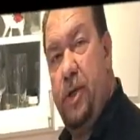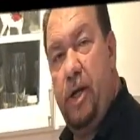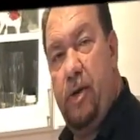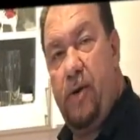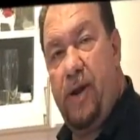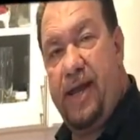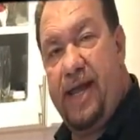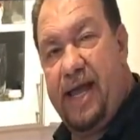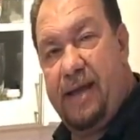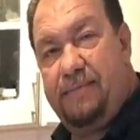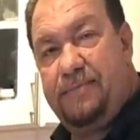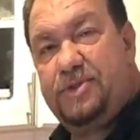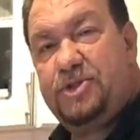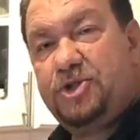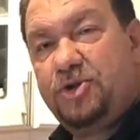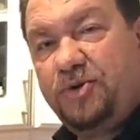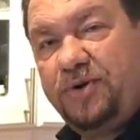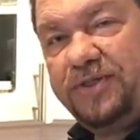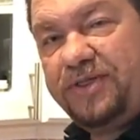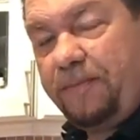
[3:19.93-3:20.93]
Here I am
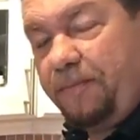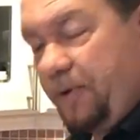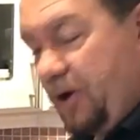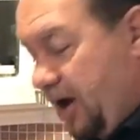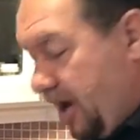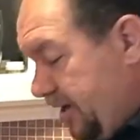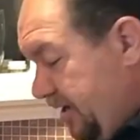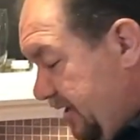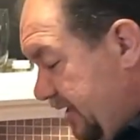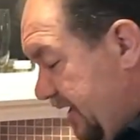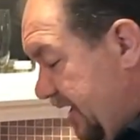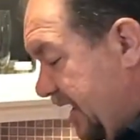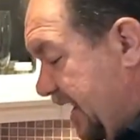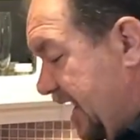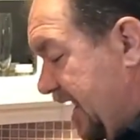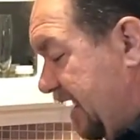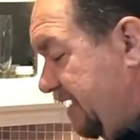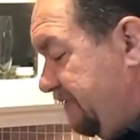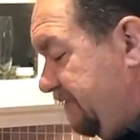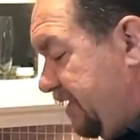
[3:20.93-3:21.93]
stirring the pot.
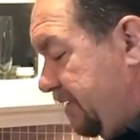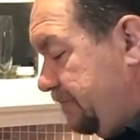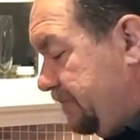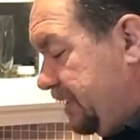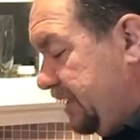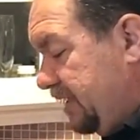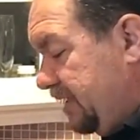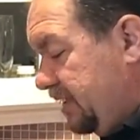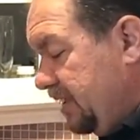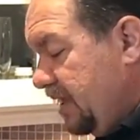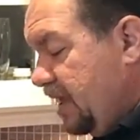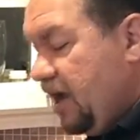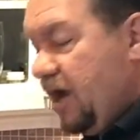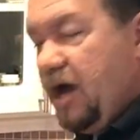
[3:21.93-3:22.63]
I've emptied